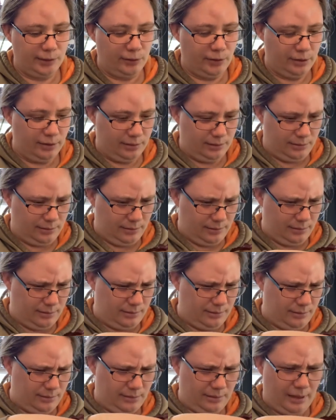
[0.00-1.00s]
so
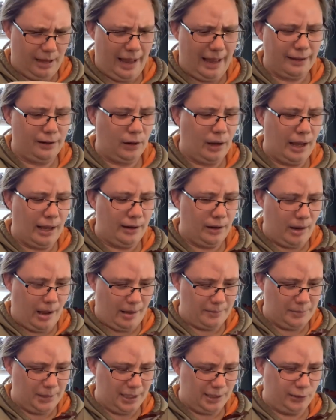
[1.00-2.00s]

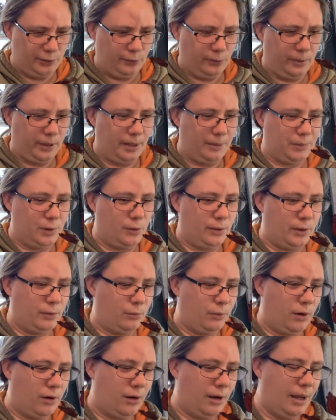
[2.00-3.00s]
I'm not sure what I'm doing
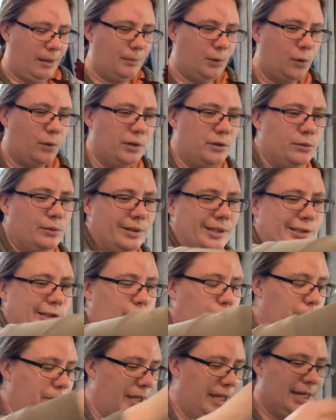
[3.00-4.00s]
wrong. I'm going to
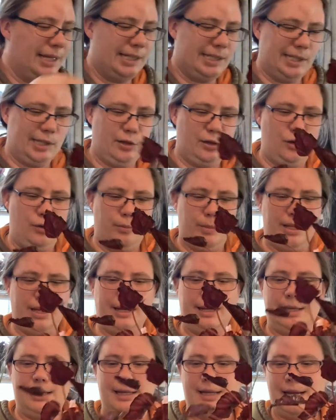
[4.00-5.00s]
assume that it's the
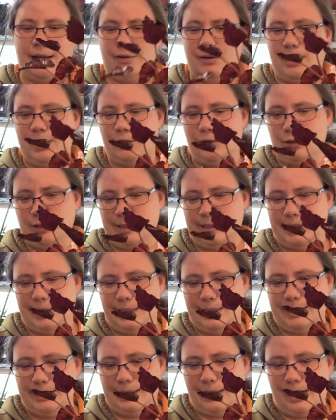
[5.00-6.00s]
humidity down here just
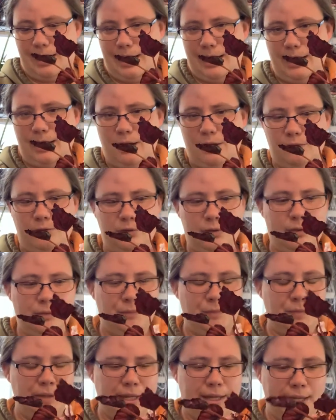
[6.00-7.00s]
isn't high enough,
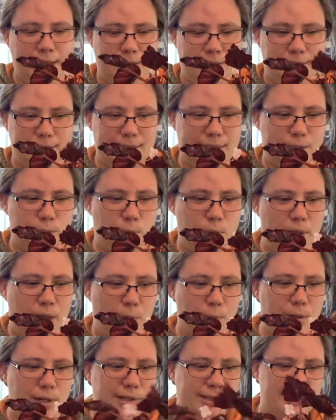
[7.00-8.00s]
because that's what
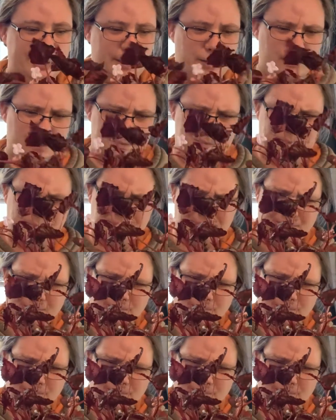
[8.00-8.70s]
I would assume.